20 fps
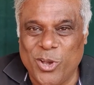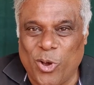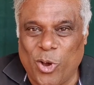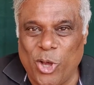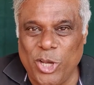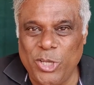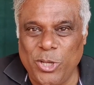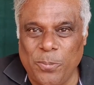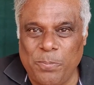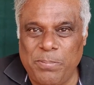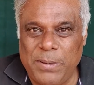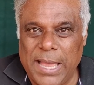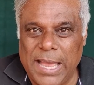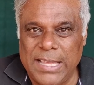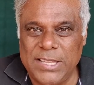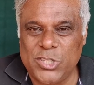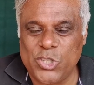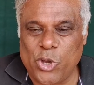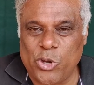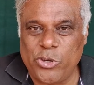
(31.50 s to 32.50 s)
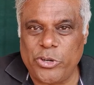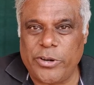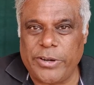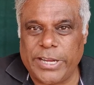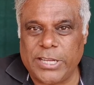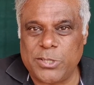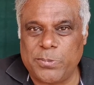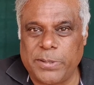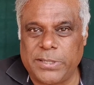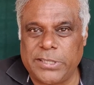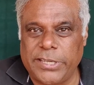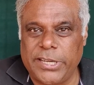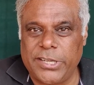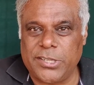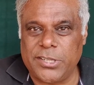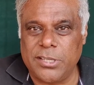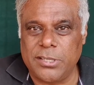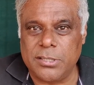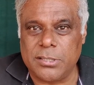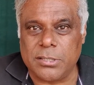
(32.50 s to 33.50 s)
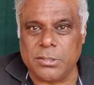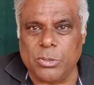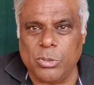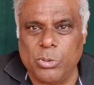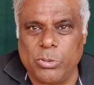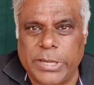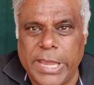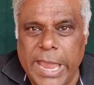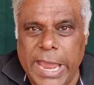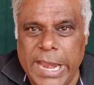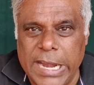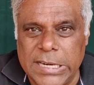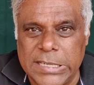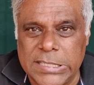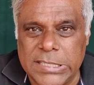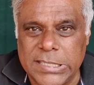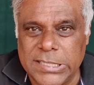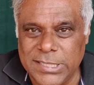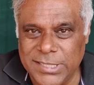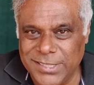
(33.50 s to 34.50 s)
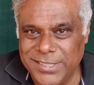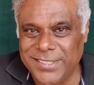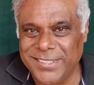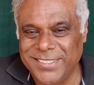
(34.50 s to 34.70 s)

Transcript: All your plans or your expectations, who cares?